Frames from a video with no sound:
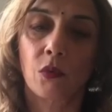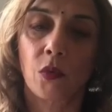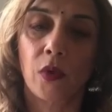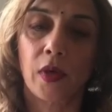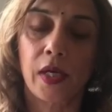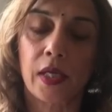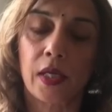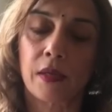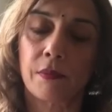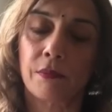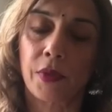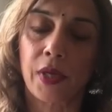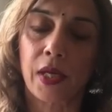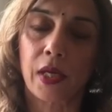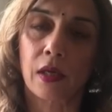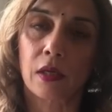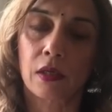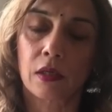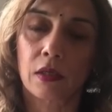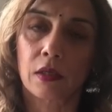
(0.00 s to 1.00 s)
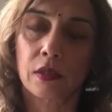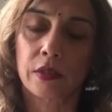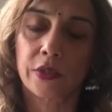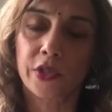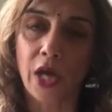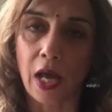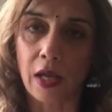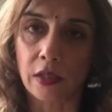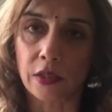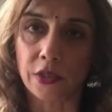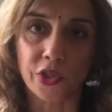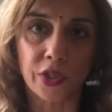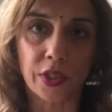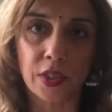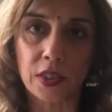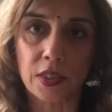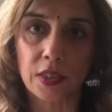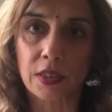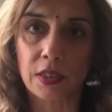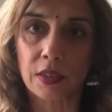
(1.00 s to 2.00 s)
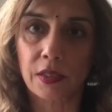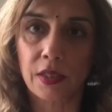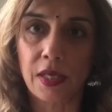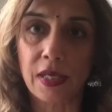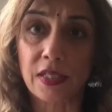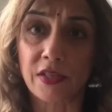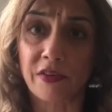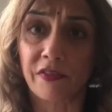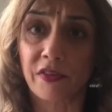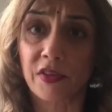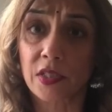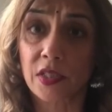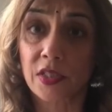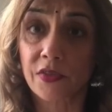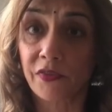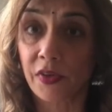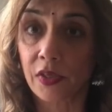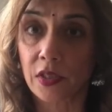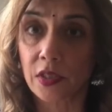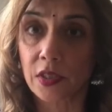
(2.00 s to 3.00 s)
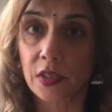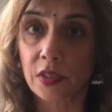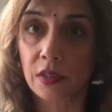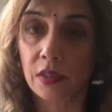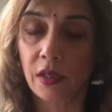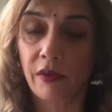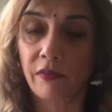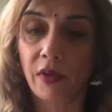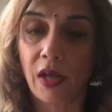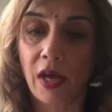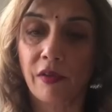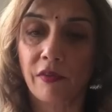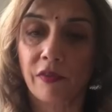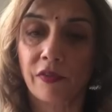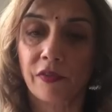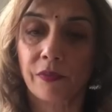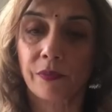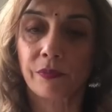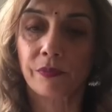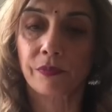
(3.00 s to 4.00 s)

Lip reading: where it can bring challenges in different spheres of life.